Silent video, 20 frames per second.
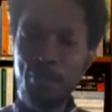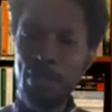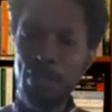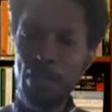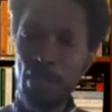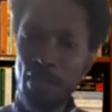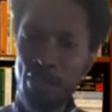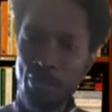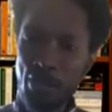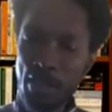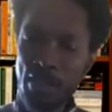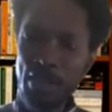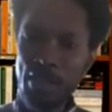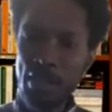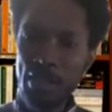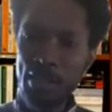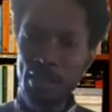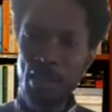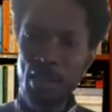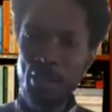they threaten
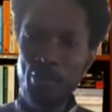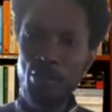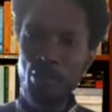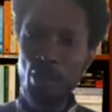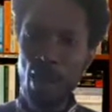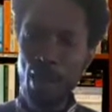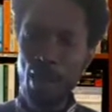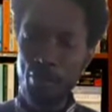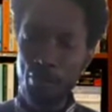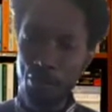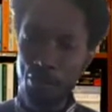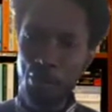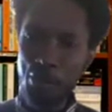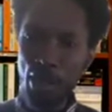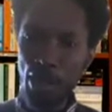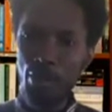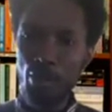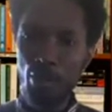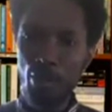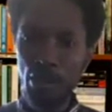and say, if we feature
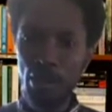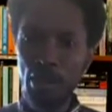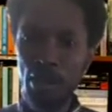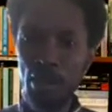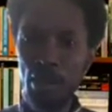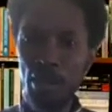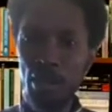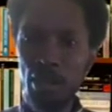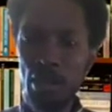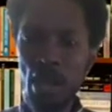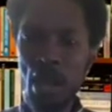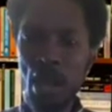anybody now.